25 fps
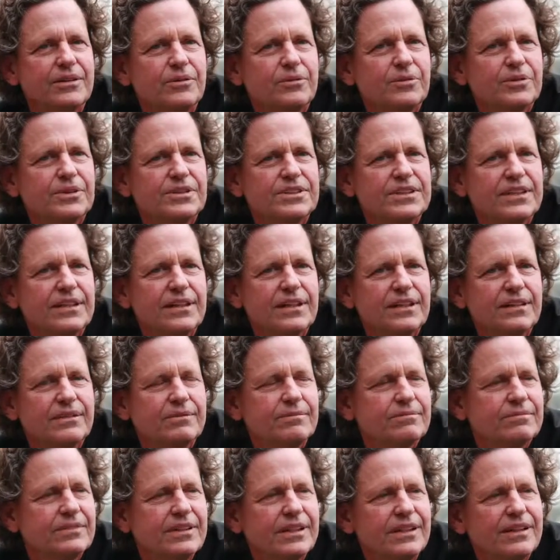was a
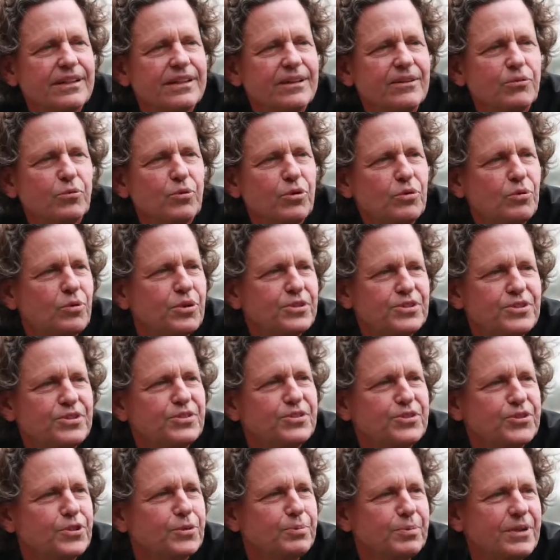World War II
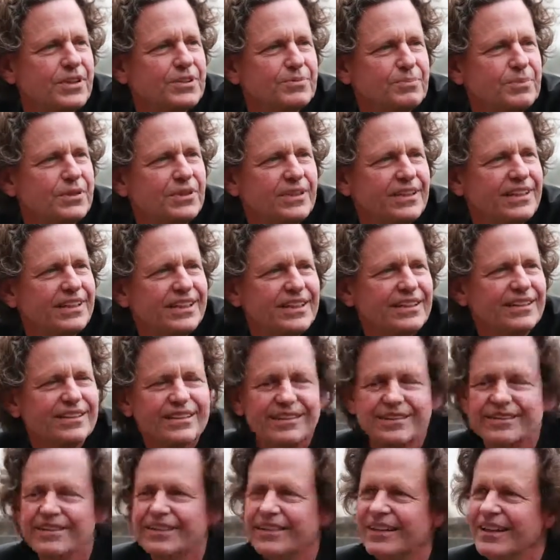surplus building,
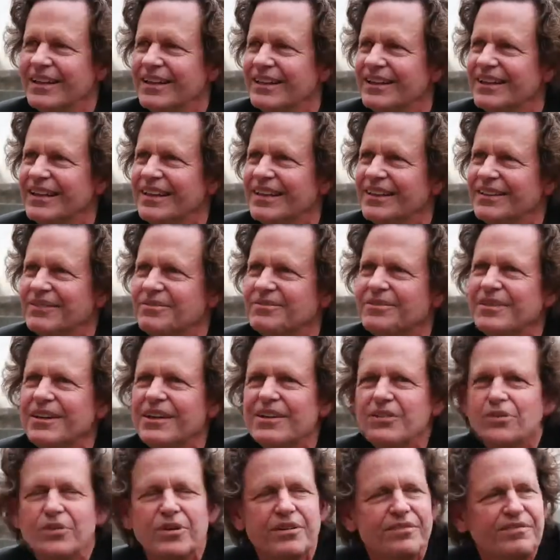and they
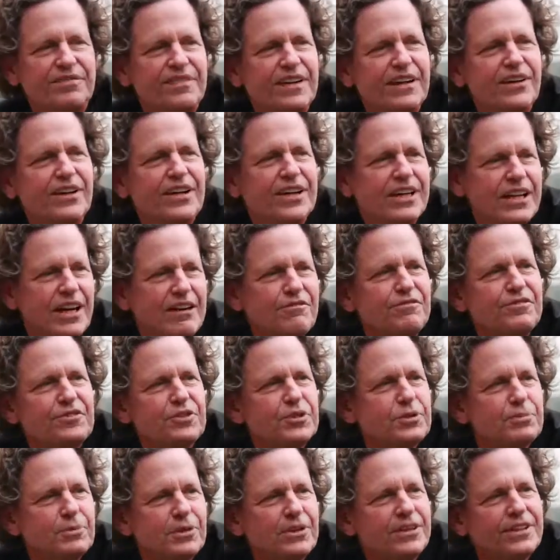were very
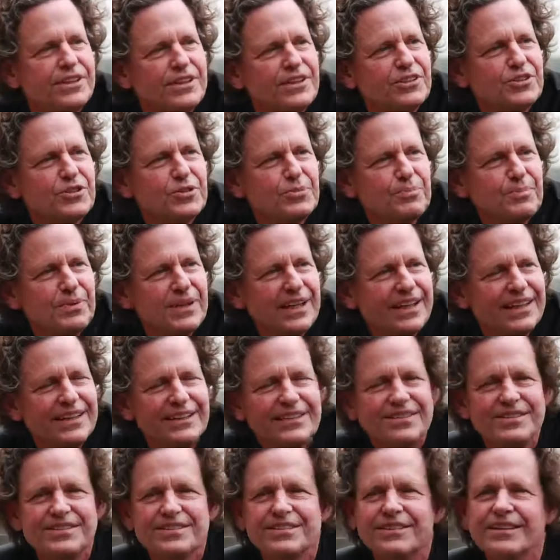comfortable in their
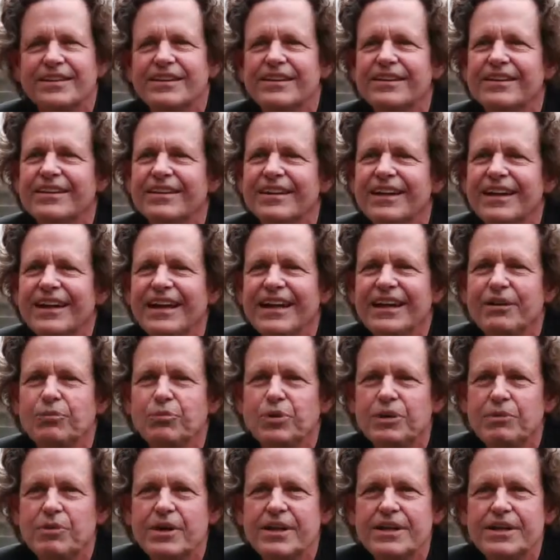space. And
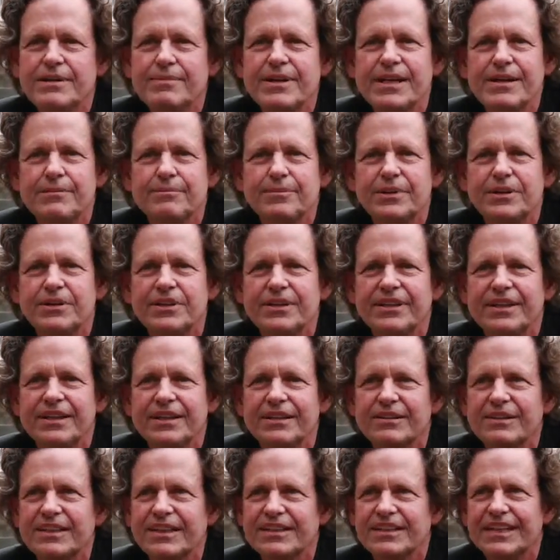we wanted to make a
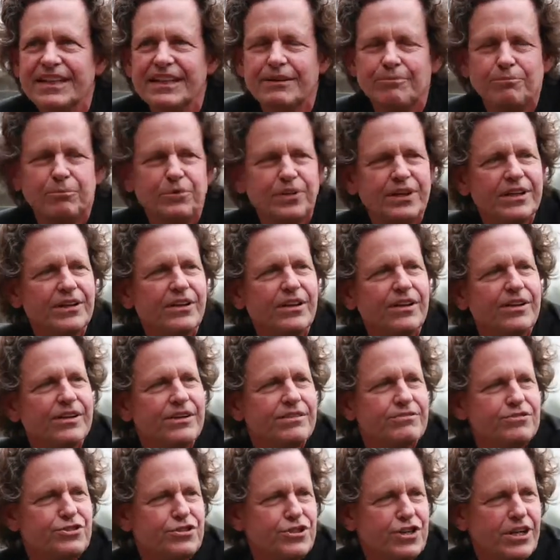building that they could bring all
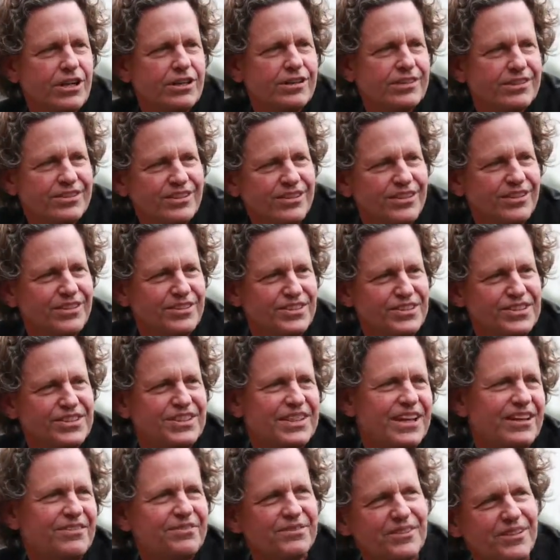their junk, all their
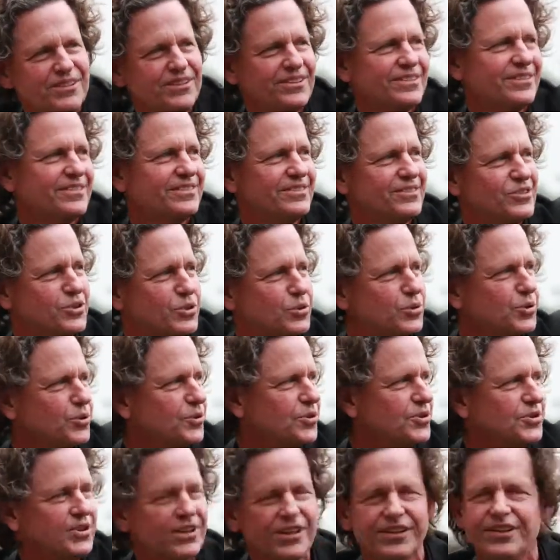stuff, all their
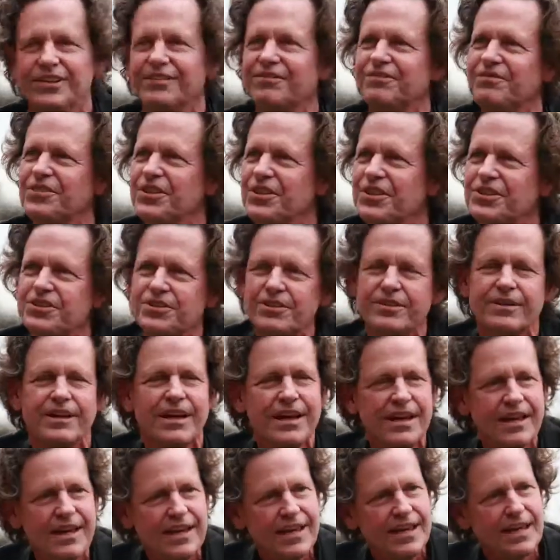tools, all their furniture,
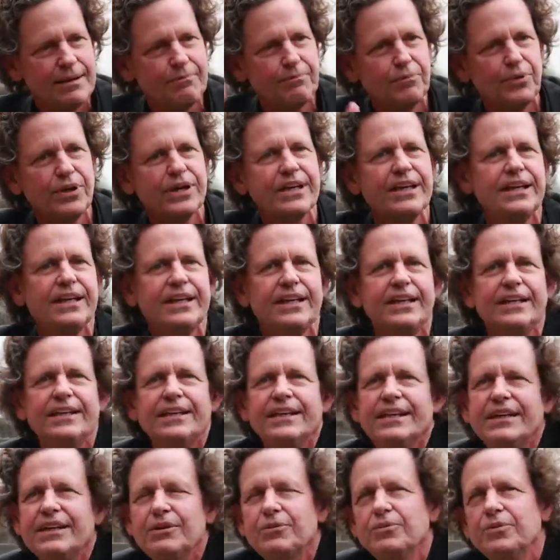and bring it in,
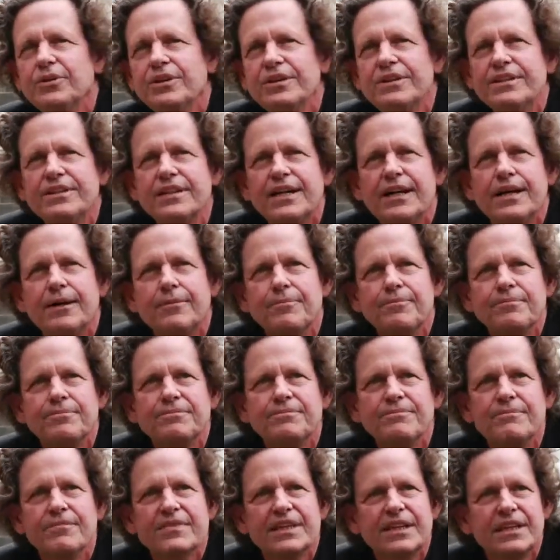and it
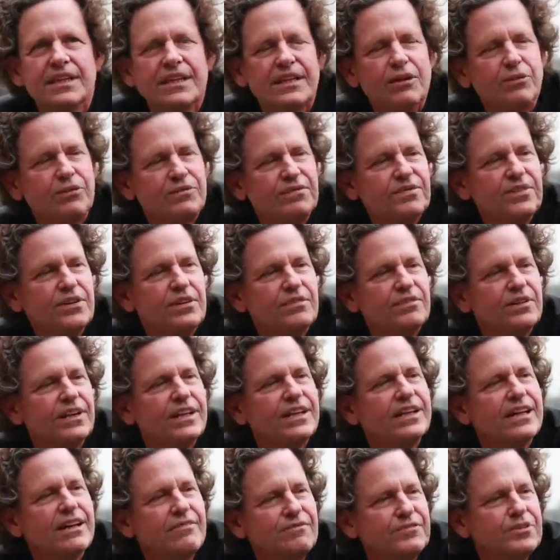would feel
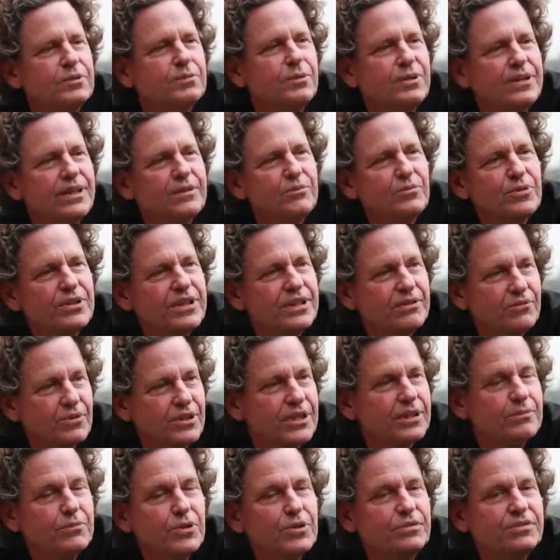very comfortable then
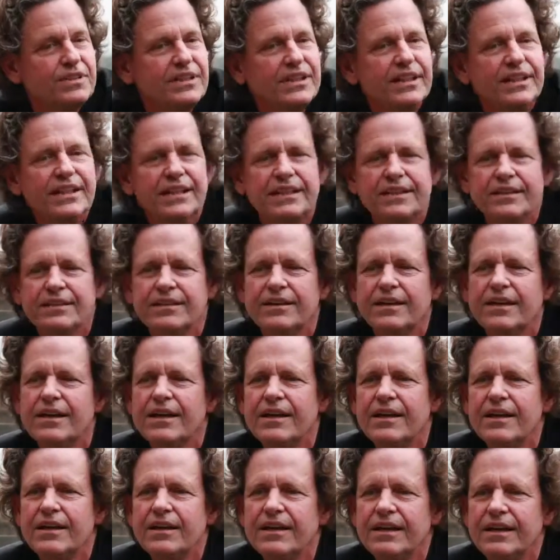when they moved in. And
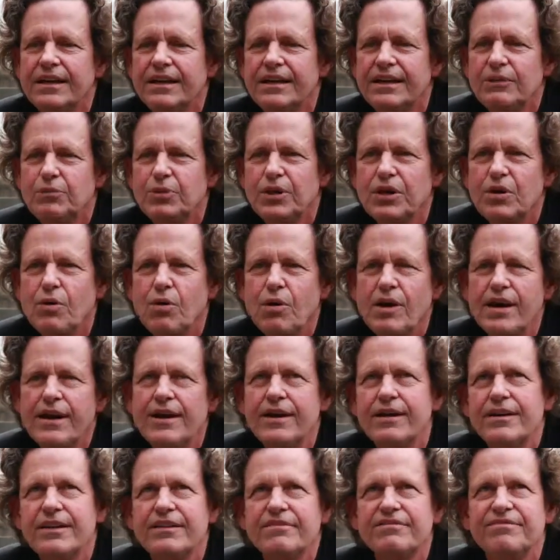it
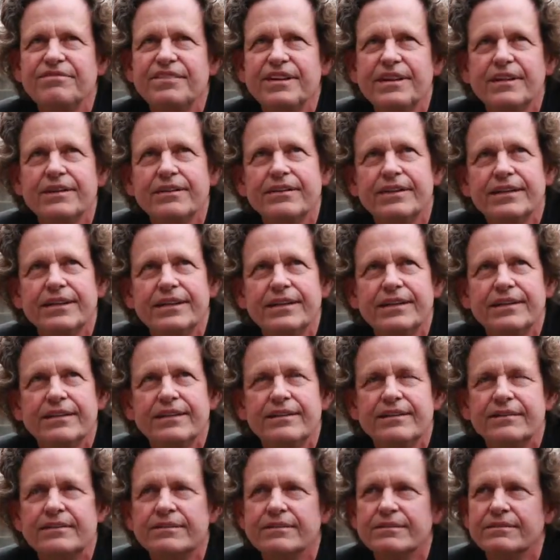required a
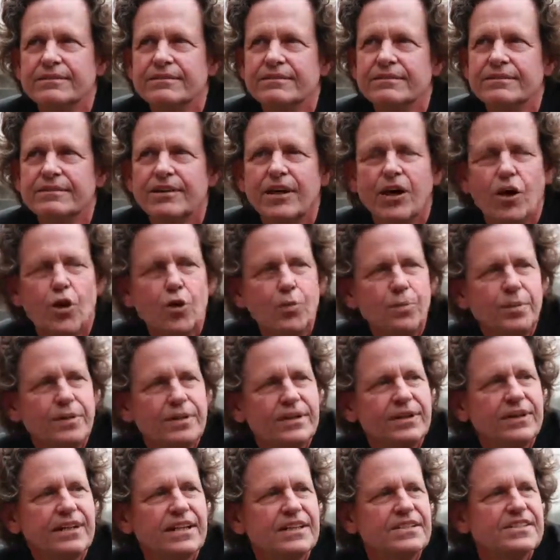very
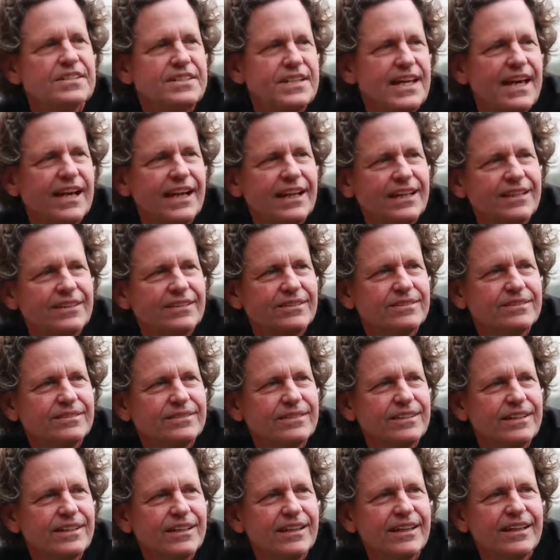open aesthetic,
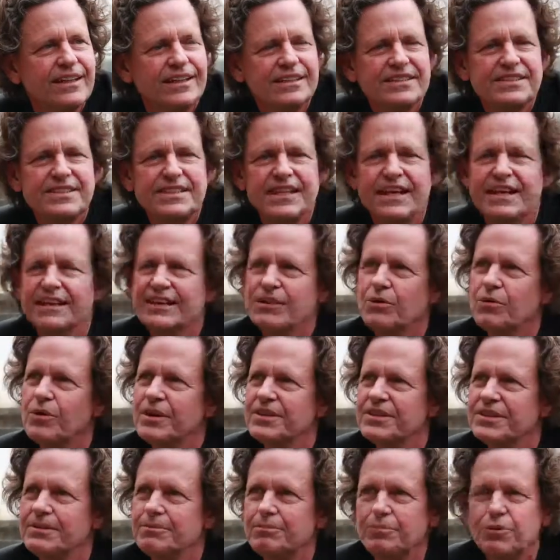an aesthetic that
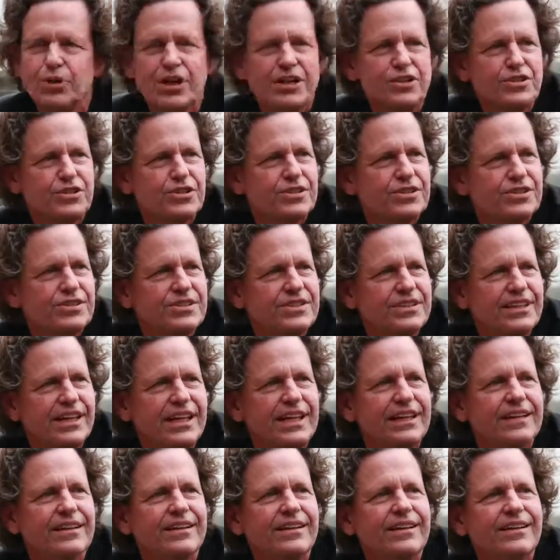wasn't precious,
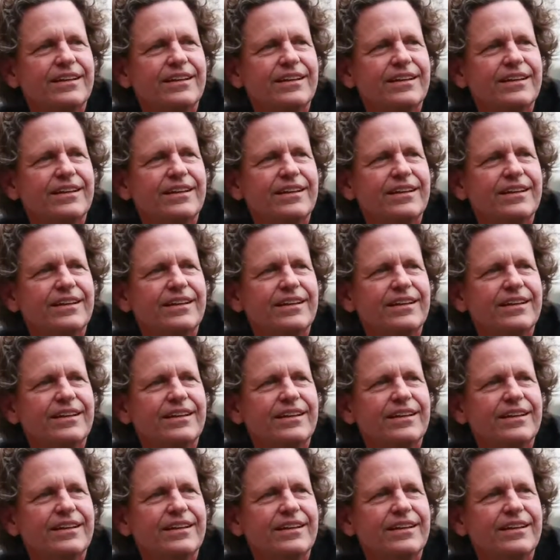that